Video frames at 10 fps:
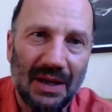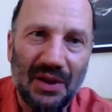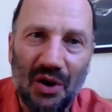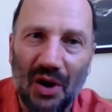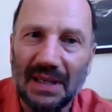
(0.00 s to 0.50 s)
So
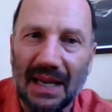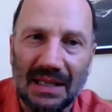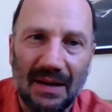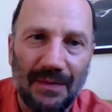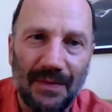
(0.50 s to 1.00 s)
in the
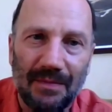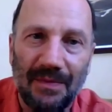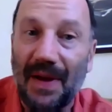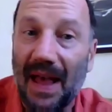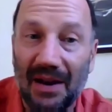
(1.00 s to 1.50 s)
context of
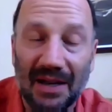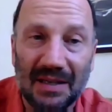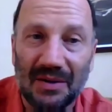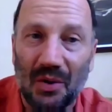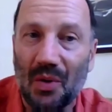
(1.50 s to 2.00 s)

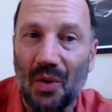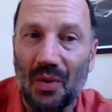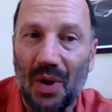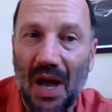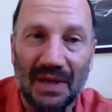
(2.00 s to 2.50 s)
fairness
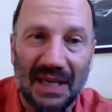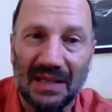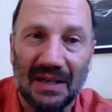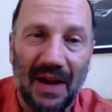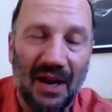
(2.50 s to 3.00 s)
or
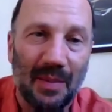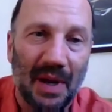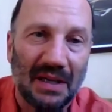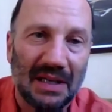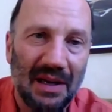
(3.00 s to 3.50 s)
overseas
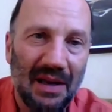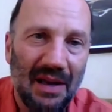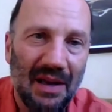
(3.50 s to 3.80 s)
development,